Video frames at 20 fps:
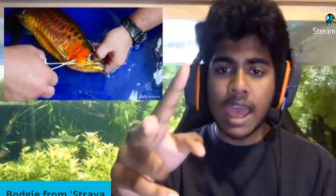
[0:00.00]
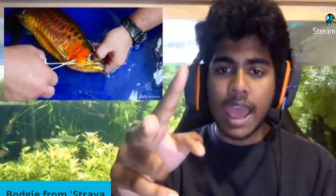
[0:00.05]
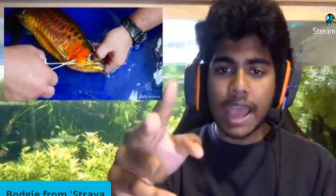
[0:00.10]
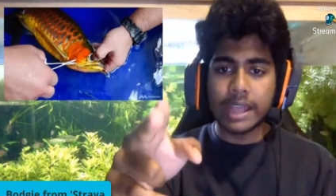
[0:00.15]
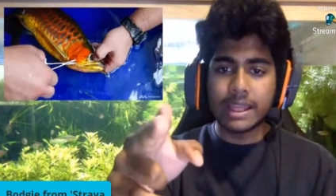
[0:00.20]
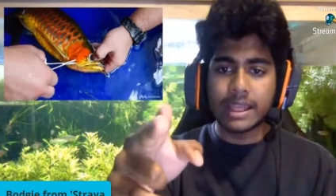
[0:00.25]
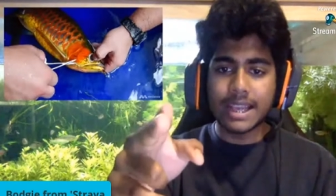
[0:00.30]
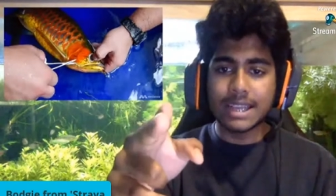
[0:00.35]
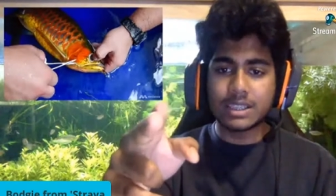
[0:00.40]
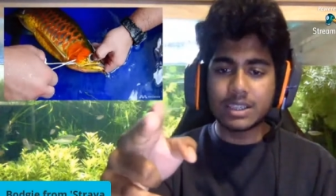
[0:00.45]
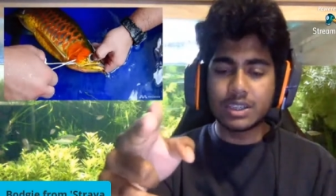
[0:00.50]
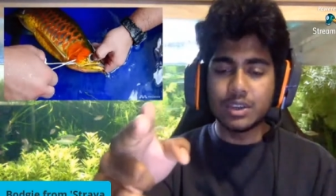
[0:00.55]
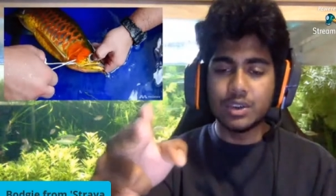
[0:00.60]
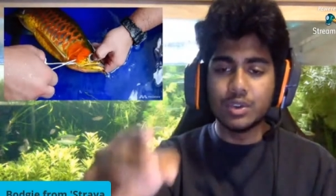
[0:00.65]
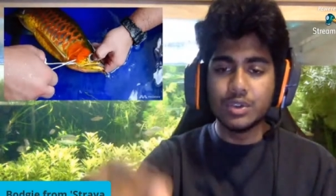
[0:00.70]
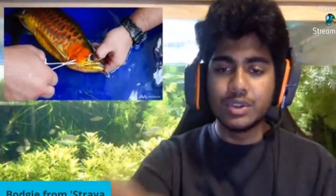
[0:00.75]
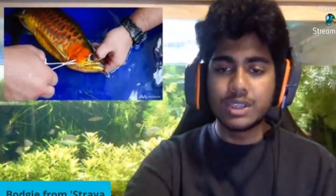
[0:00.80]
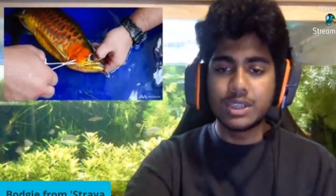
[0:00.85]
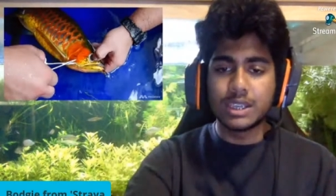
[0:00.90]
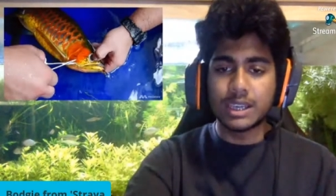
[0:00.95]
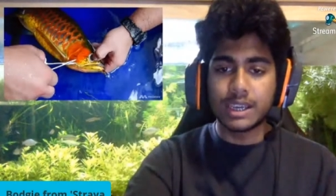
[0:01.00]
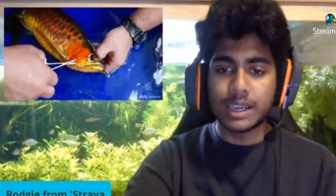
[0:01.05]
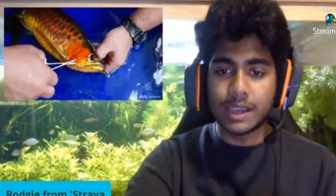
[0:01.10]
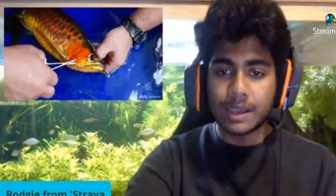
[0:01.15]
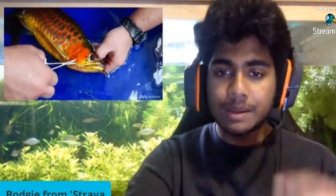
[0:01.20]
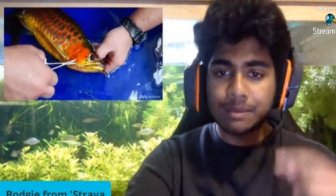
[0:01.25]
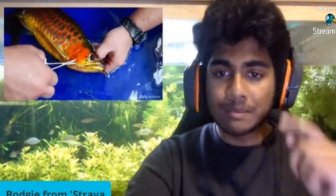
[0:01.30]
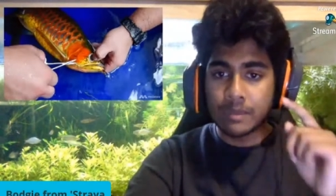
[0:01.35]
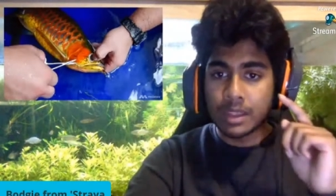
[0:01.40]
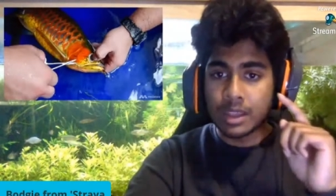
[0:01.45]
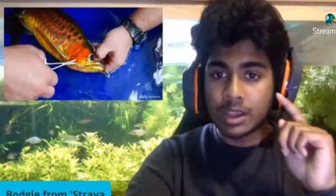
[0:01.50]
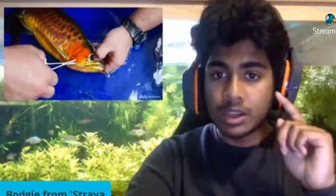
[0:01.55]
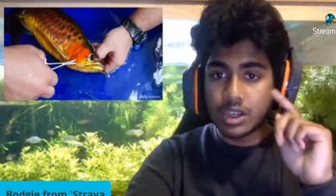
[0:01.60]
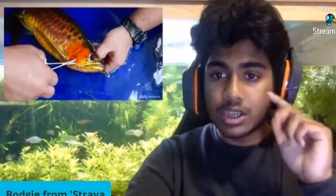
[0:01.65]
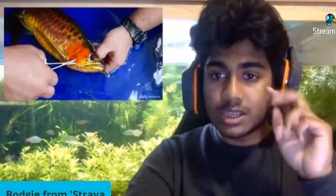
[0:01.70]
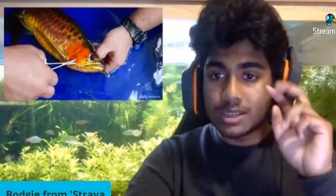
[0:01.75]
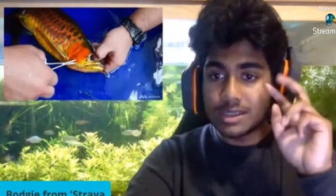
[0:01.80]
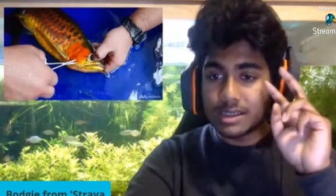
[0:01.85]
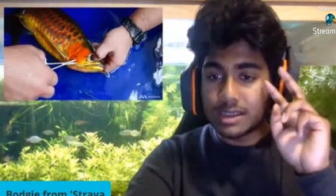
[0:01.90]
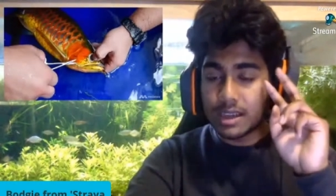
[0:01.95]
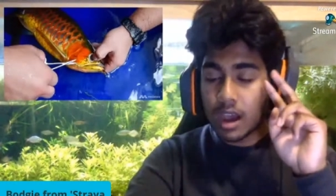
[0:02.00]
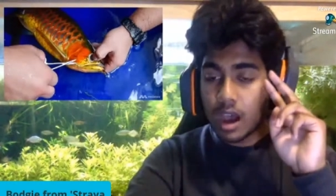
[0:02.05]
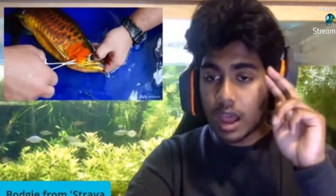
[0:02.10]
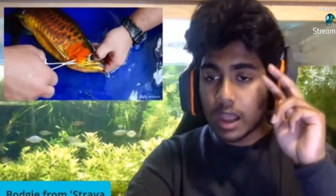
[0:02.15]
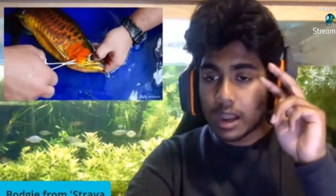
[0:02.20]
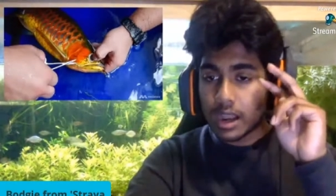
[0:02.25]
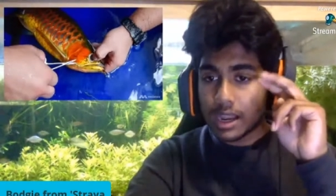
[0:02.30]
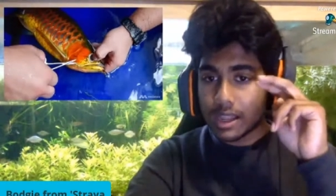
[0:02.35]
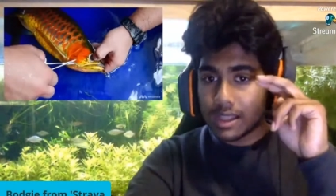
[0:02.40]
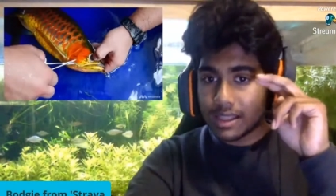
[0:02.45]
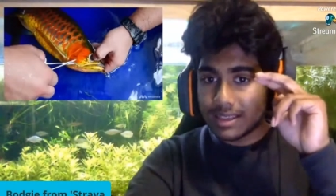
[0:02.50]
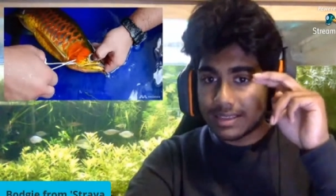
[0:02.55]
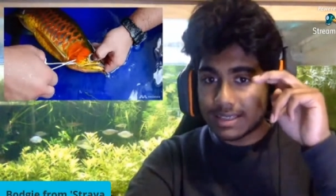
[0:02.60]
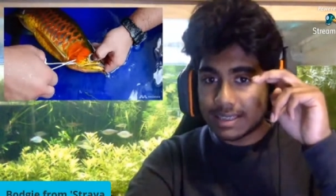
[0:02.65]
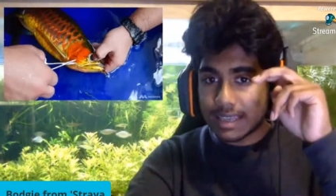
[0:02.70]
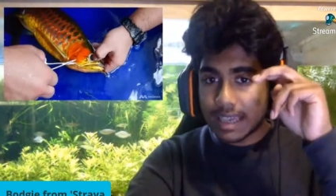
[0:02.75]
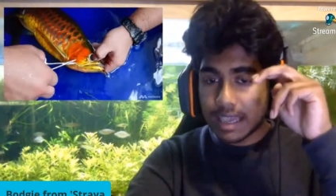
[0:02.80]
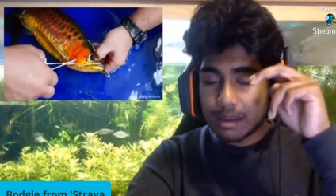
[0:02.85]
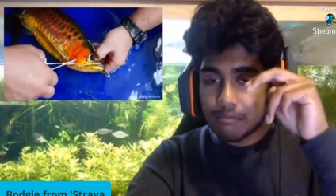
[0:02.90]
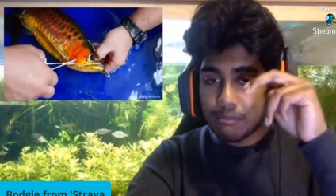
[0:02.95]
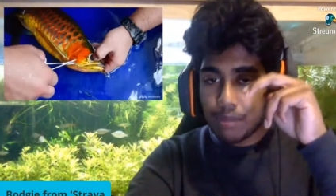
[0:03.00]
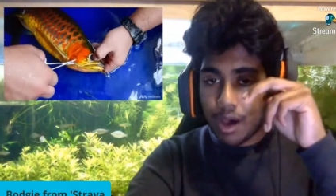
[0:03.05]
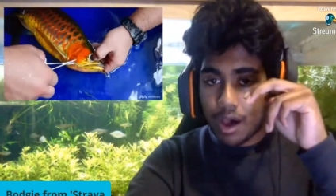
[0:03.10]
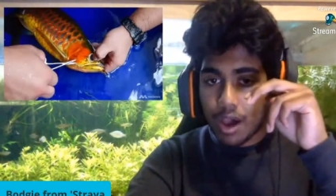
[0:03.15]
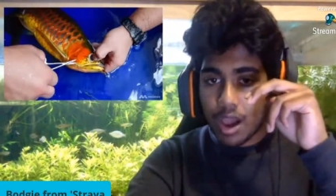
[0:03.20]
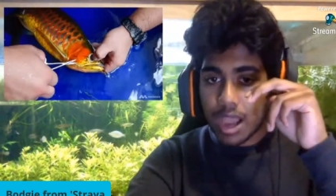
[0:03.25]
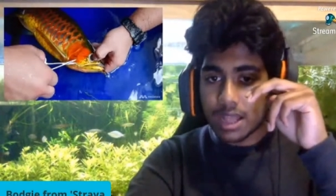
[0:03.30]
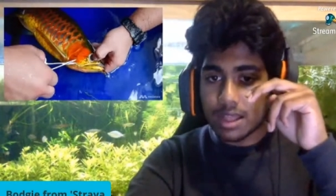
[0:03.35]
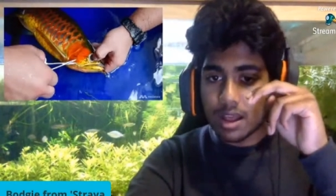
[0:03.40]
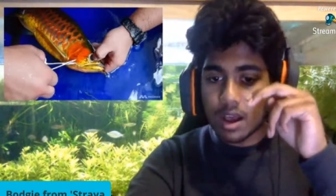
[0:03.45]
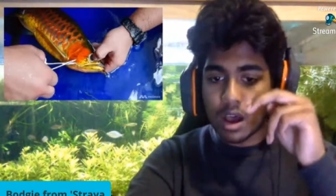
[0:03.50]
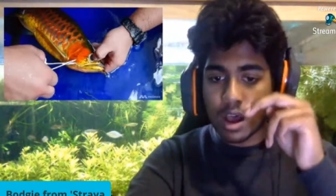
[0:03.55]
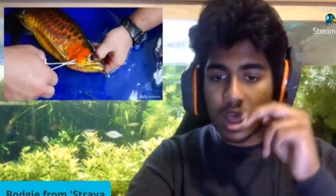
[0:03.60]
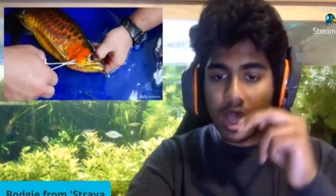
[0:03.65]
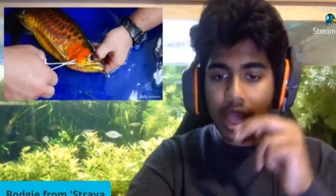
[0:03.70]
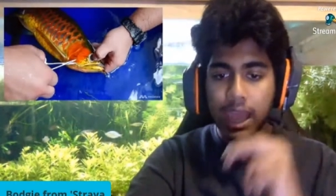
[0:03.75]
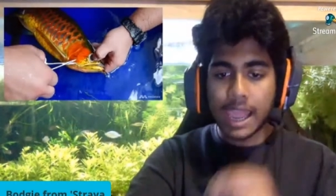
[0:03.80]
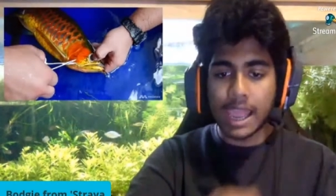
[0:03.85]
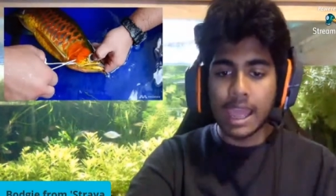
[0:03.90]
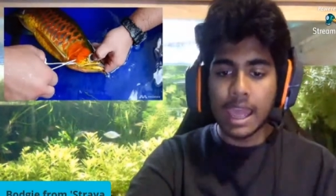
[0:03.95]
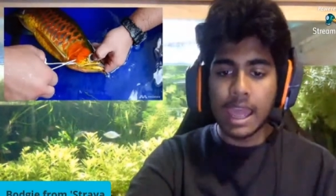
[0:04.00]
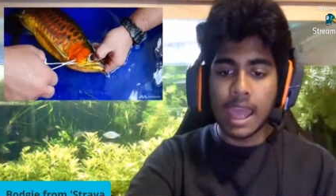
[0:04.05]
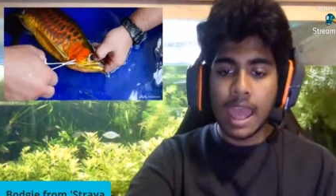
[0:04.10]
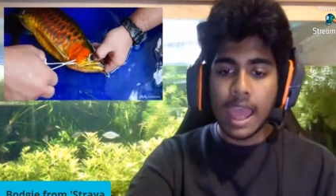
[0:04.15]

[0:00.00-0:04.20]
and that's used to just cut the skin behind the eye.